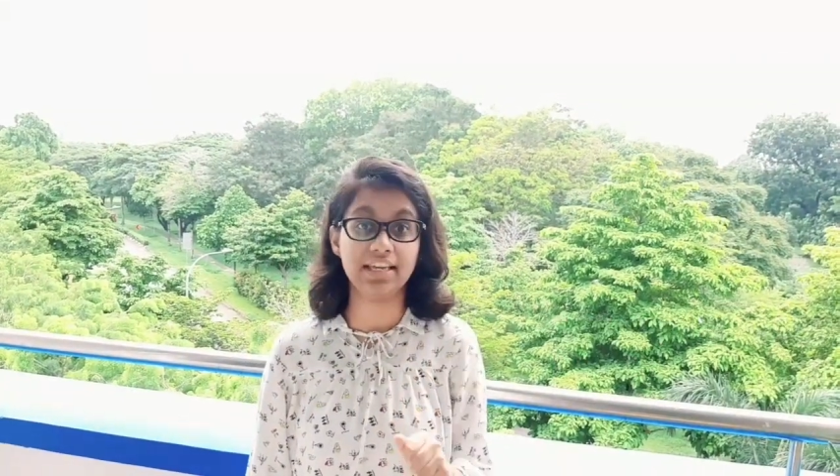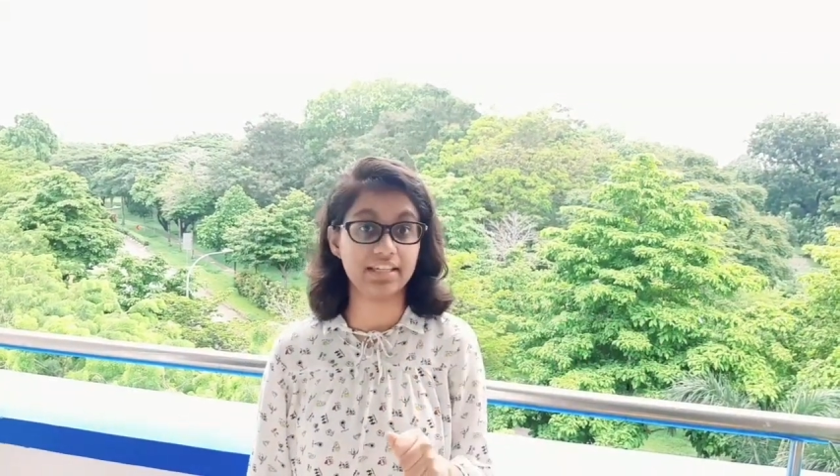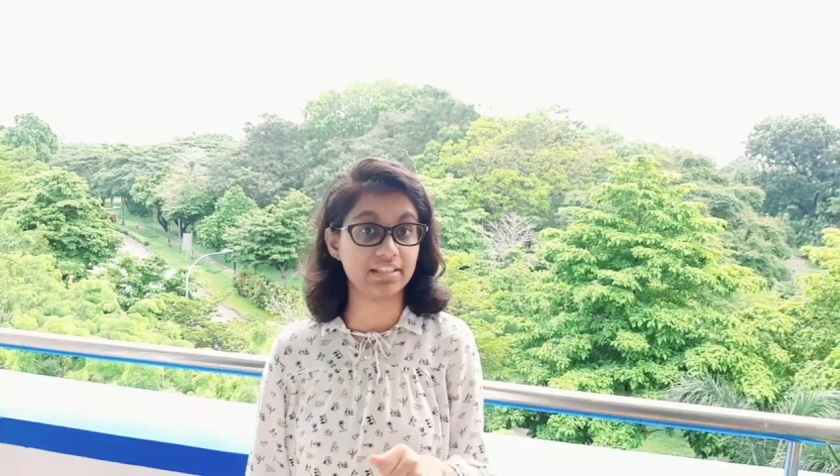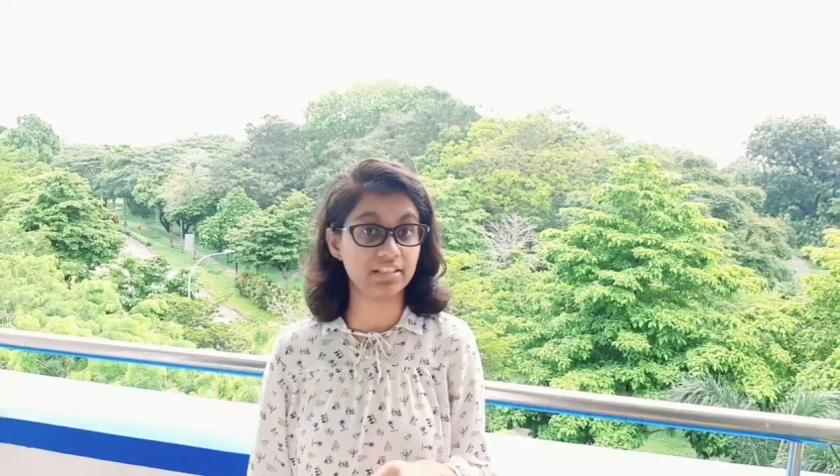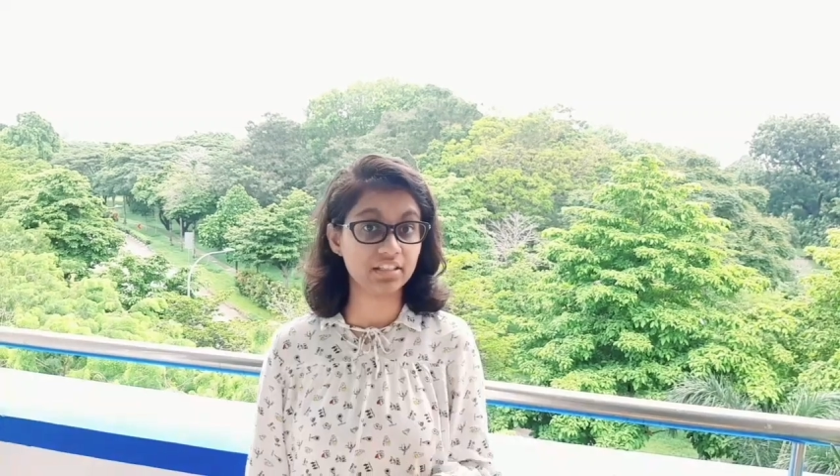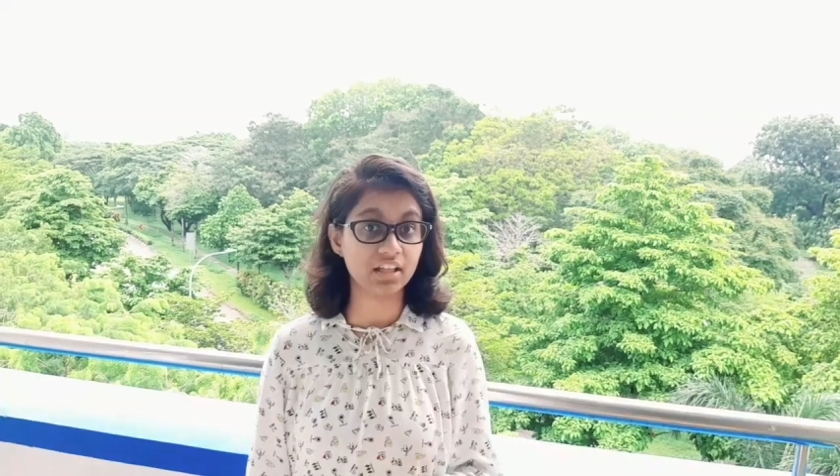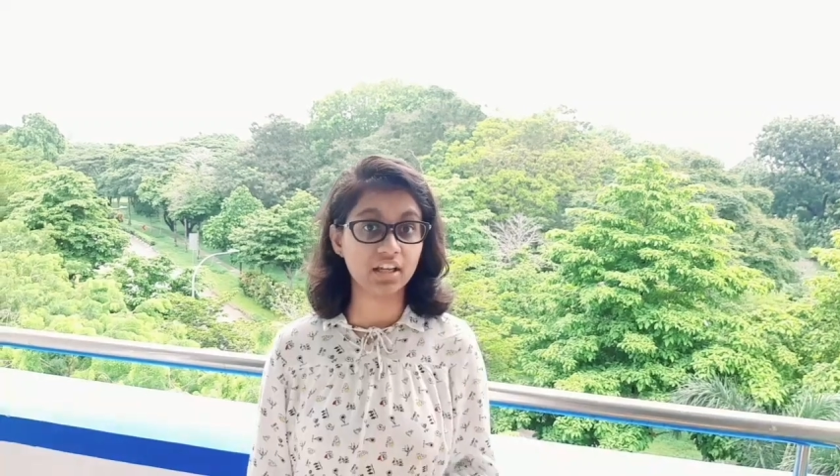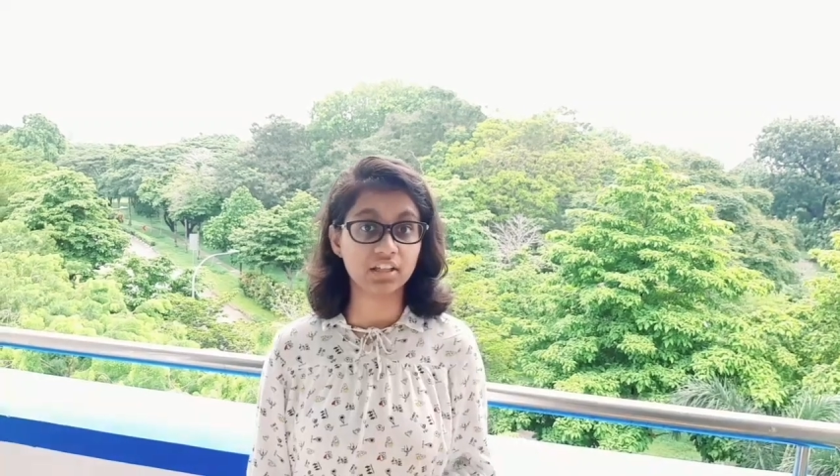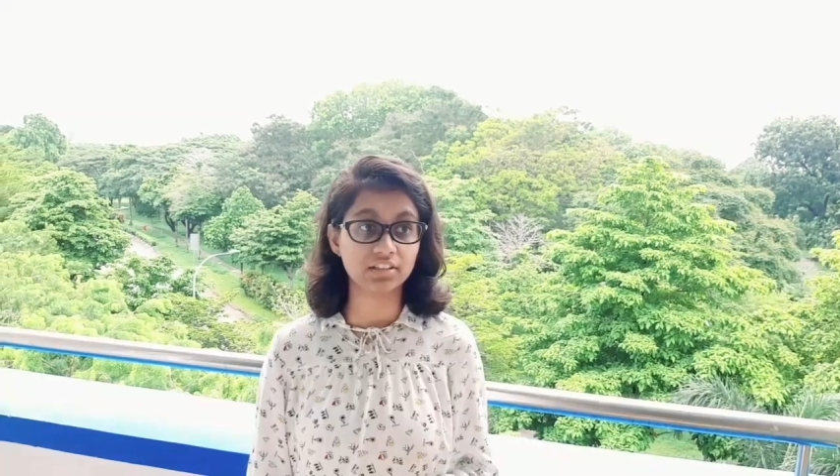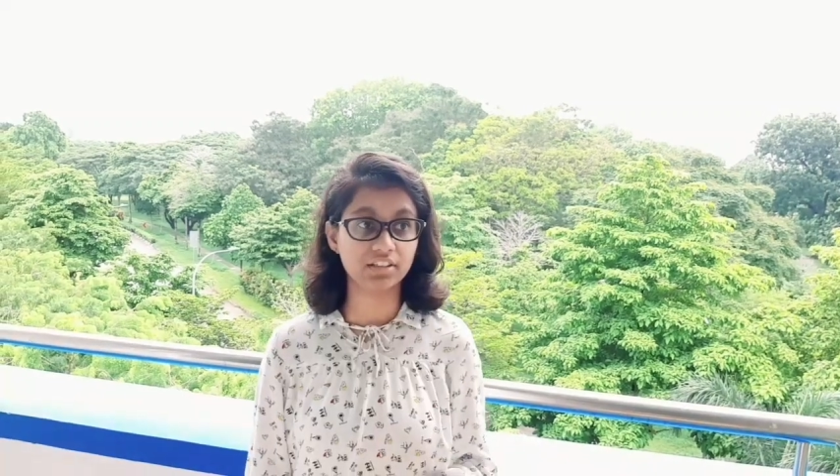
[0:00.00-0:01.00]
Yes,
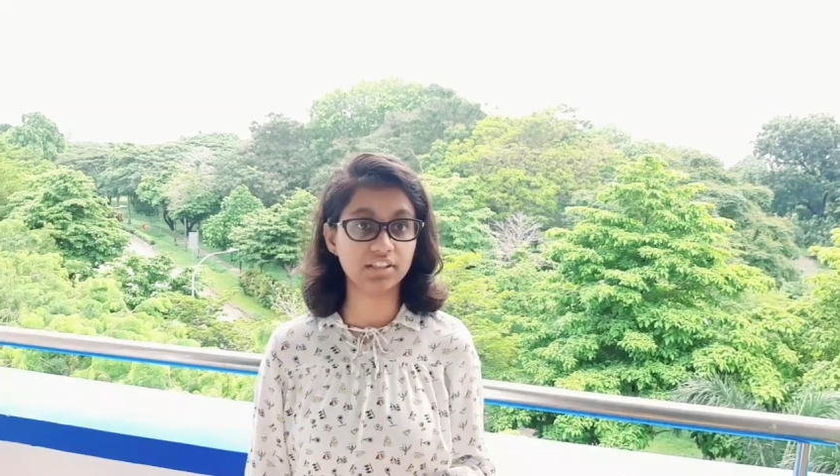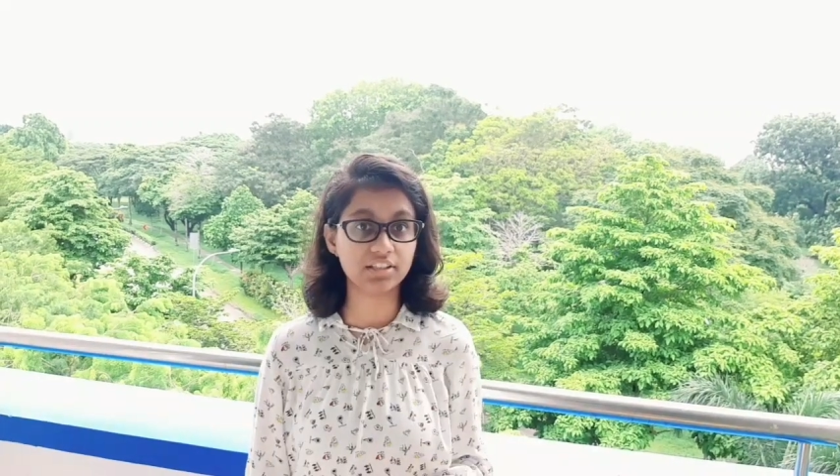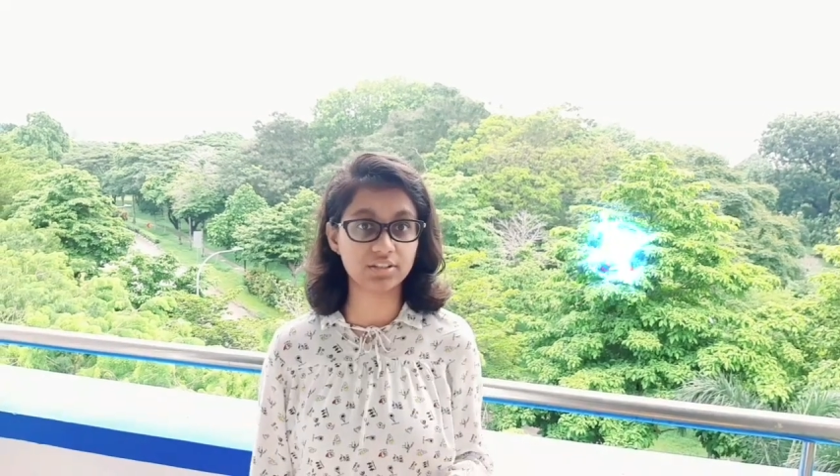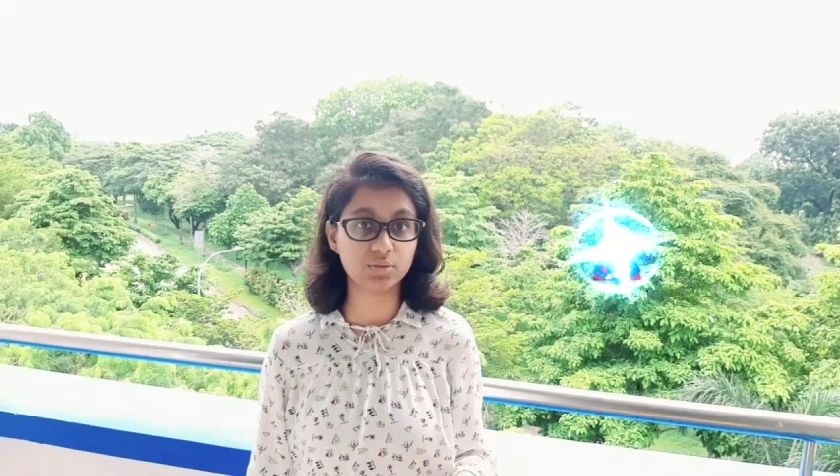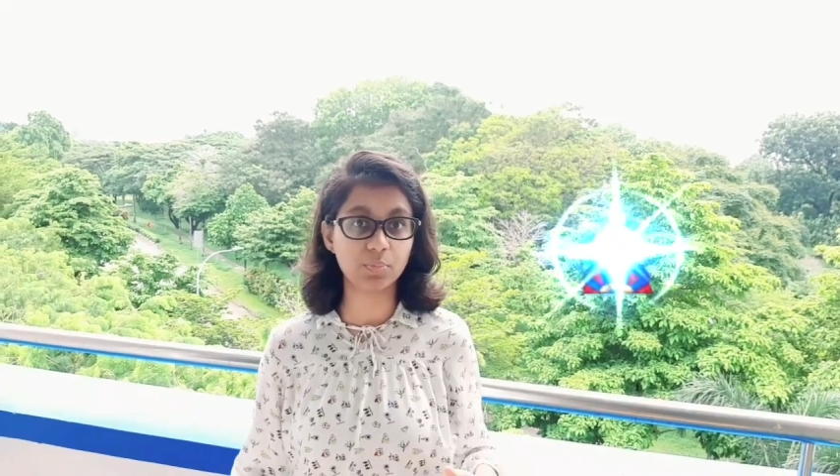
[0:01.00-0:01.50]
this